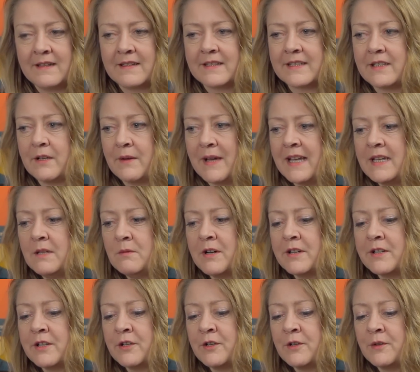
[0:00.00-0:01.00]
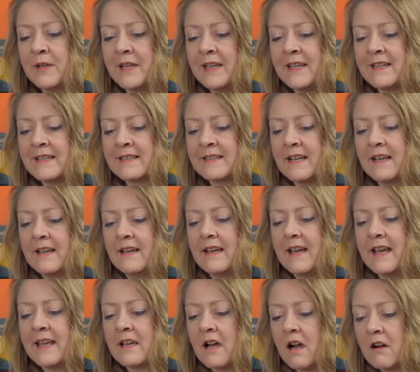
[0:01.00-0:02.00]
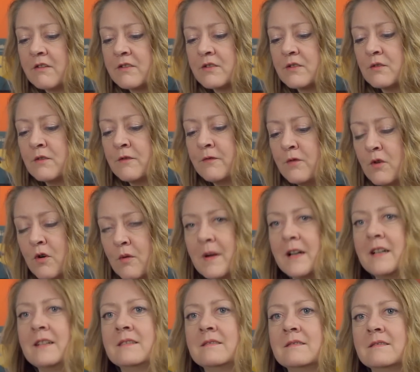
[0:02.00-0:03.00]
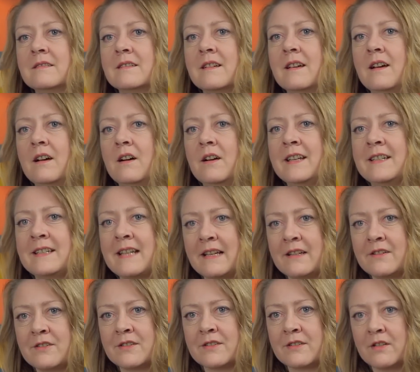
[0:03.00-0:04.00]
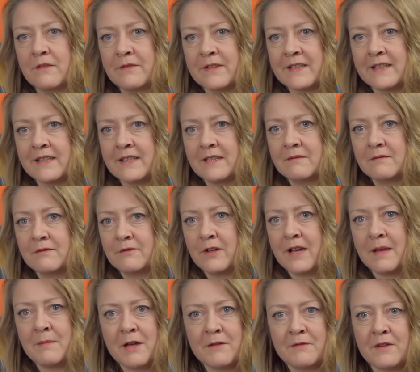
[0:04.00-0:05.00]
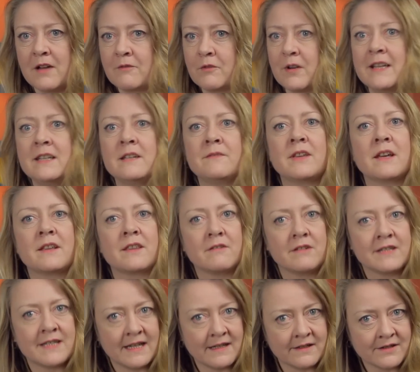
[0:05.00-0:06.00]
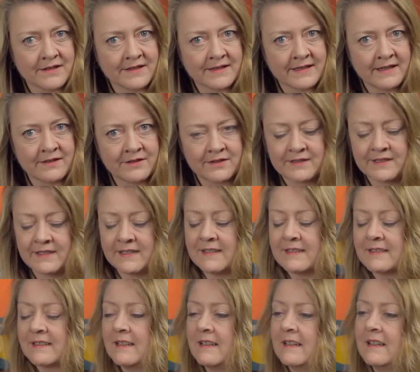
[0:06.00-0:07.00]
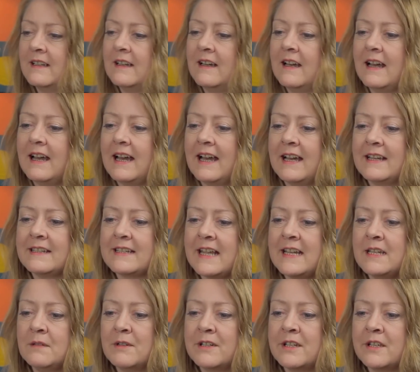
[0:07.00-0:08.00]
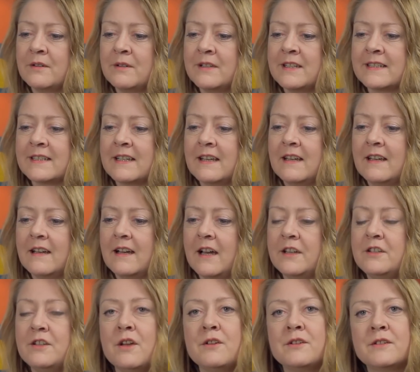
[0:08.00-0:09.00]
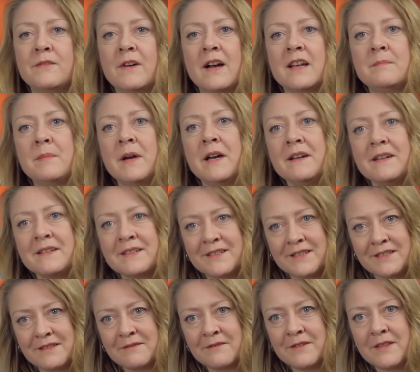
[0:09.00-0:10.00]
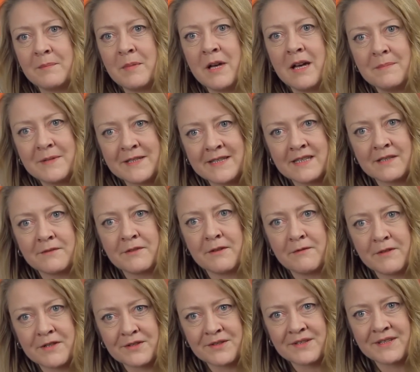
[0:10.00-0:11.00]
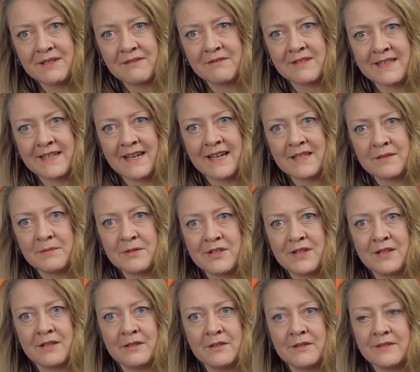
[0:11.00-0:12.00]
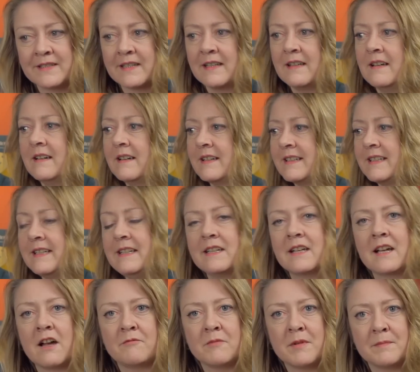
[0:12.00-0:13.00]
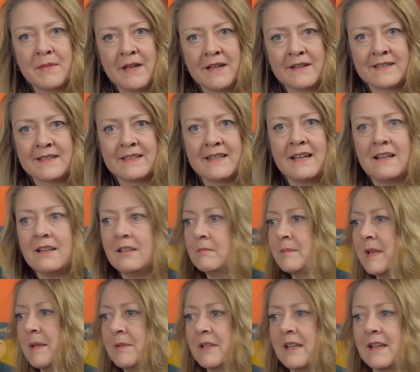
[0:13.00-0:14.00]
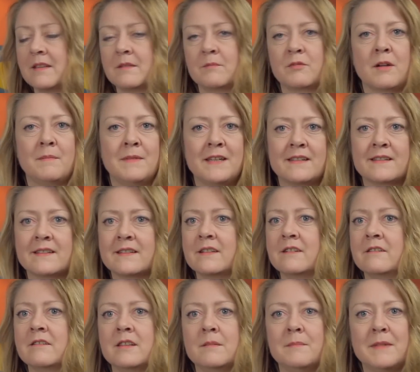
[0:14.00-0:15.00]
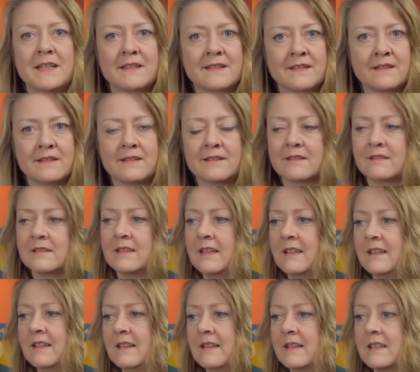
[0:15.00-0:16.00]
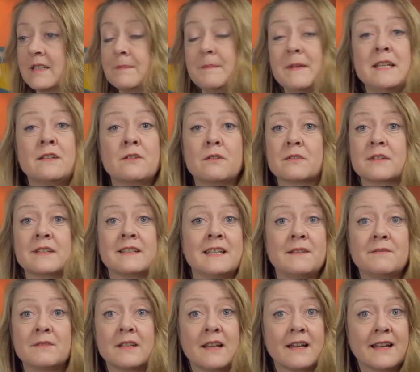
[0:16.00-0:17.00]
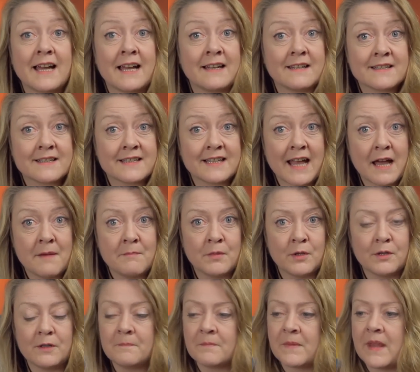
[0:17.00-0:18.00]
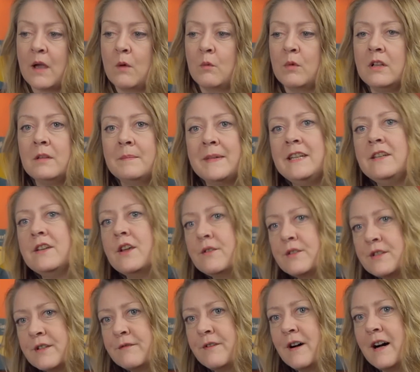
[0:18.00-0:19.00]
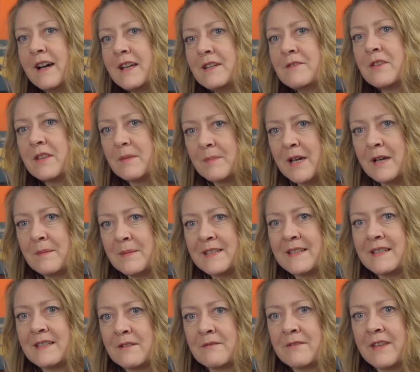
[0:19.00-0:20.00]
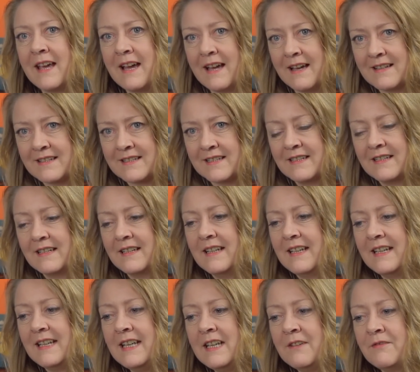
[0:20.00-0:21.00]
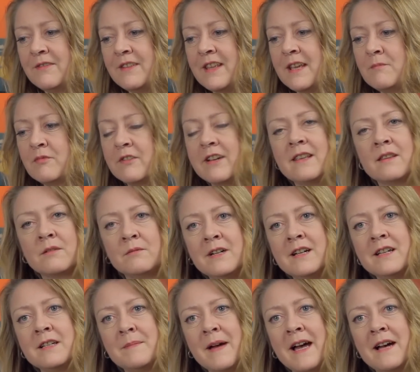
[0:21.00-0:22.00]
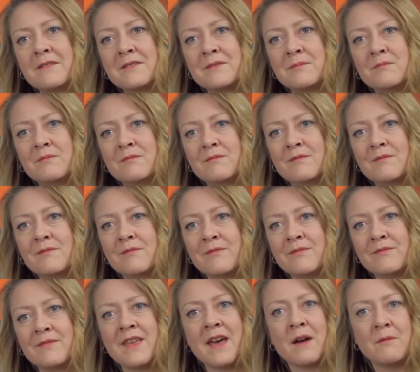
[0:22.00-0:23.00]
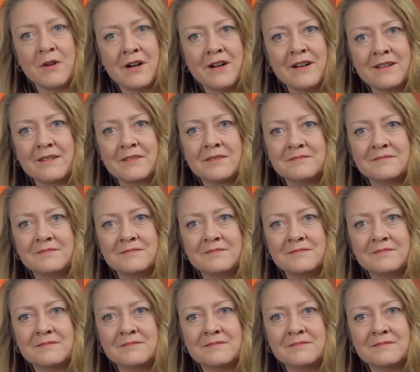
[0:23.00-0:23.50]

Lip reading: So anyone who is a current or former intelligence officer for MI5 or any of the other intelligence agencies, and anyone who is a notified person for the purposes of the Official Secrets Act, which includes senior government personnel, people like the Prime Minister and the ministers, and spin doctors even like Alistair Campbell, will be notified for the purposes of the Act. If they breathe a word about their work,